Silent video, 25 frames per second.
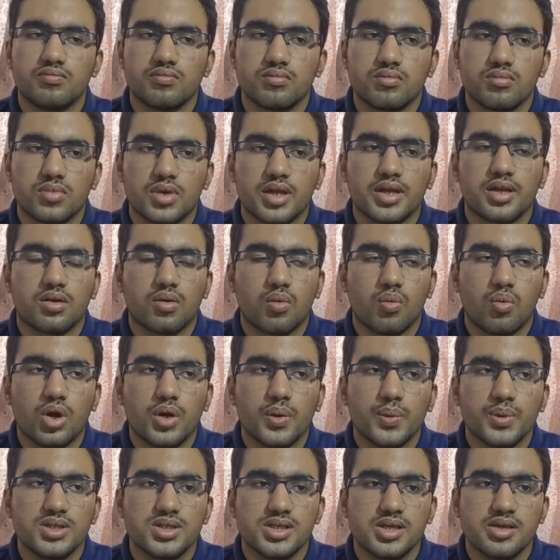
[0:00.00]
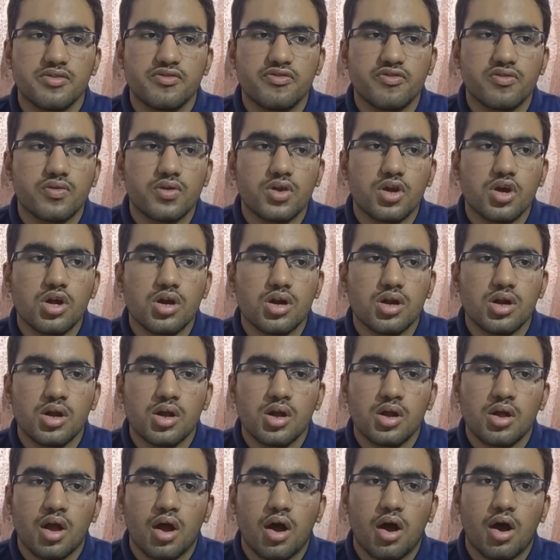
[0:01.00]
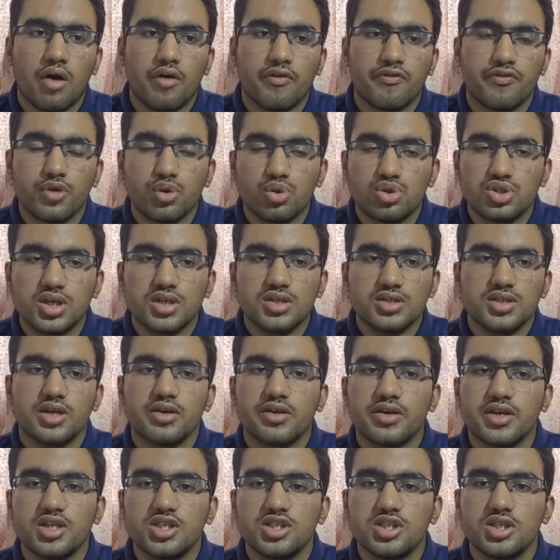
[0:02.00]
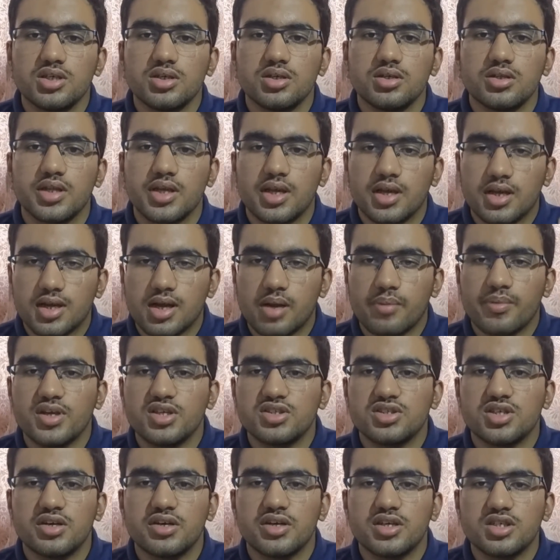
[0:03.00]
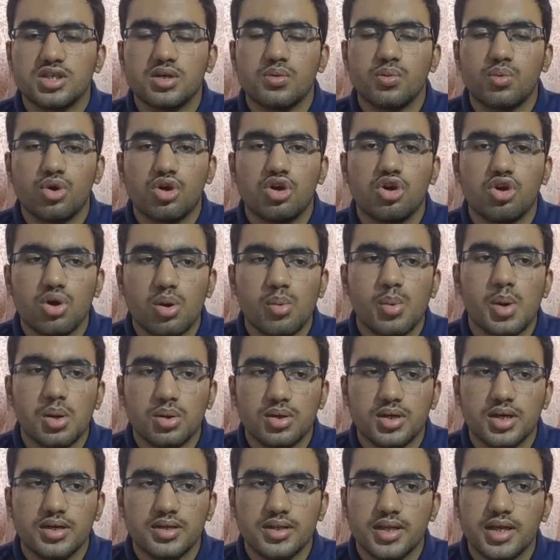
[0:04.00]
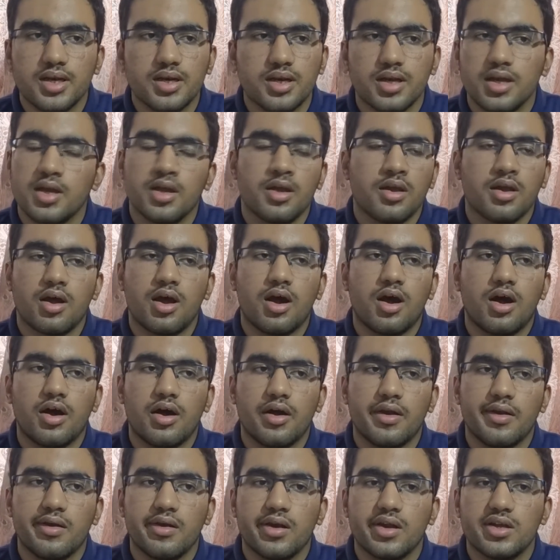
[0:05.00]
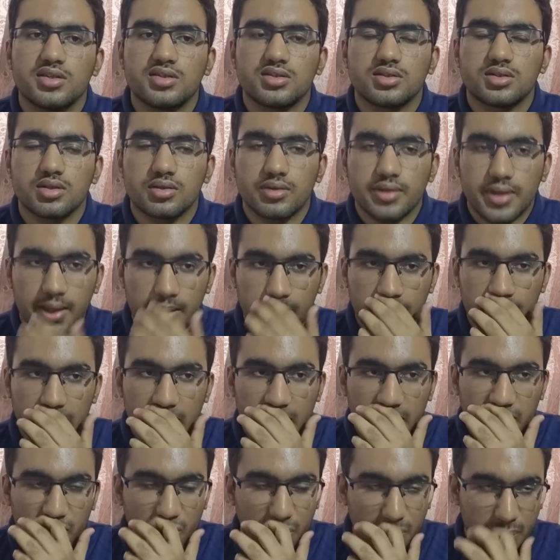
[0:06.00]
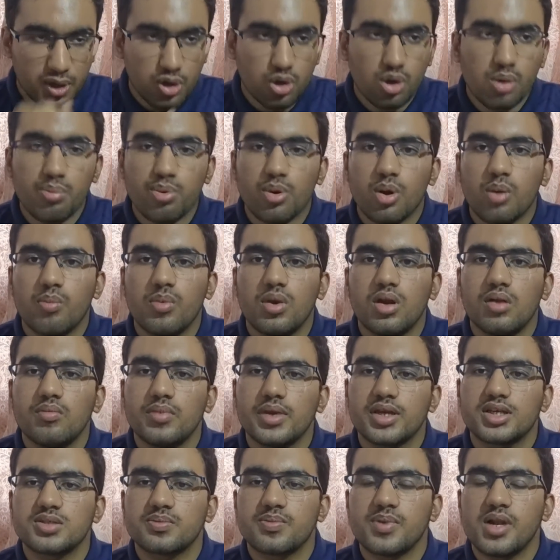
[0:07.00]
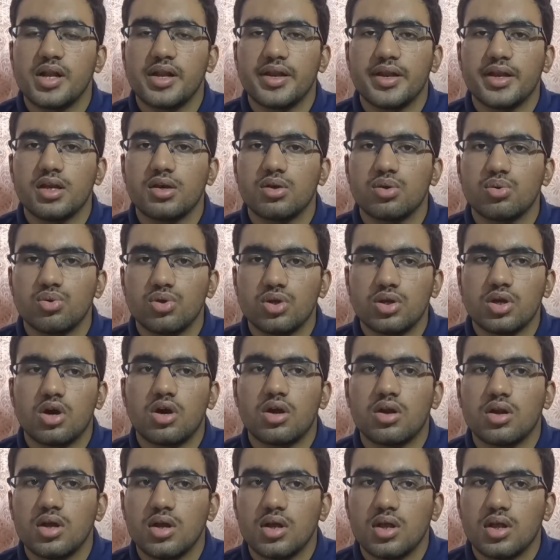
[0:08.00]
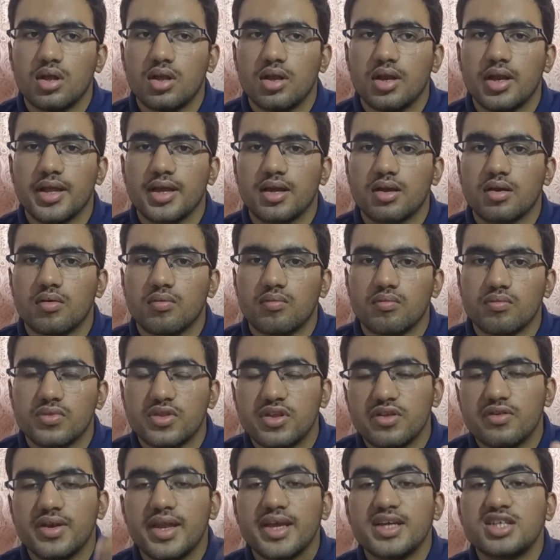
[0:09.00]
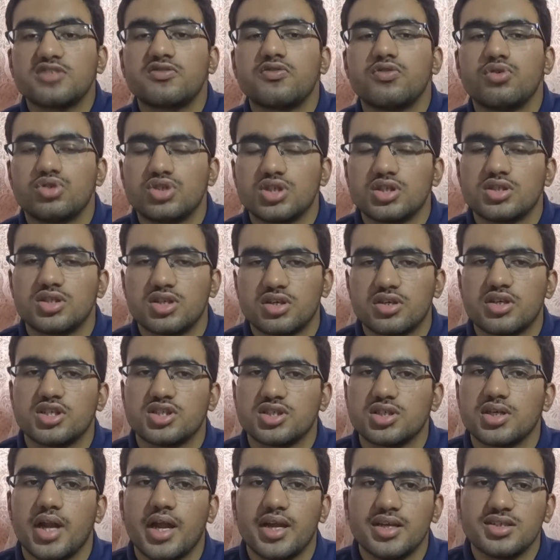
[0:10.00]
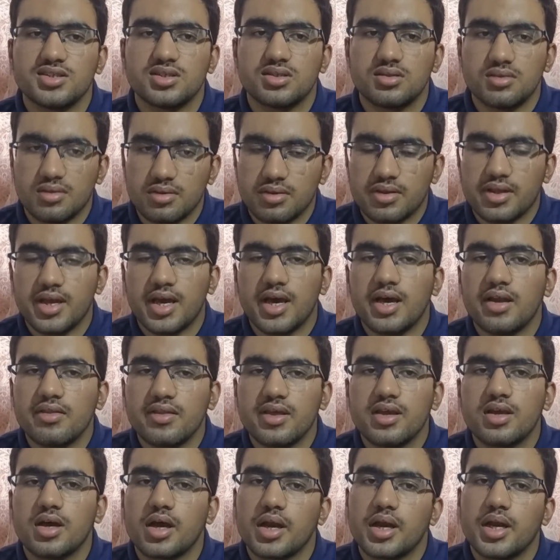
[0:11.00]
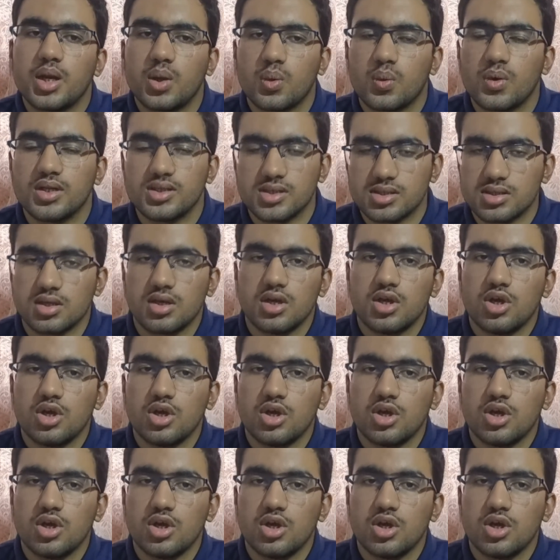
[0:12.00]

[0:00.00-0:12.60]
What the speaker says: what we say, if we are future generation, the coming generation would know about it, then there would be no problem explaining to your the next future generation, as they are the current ones.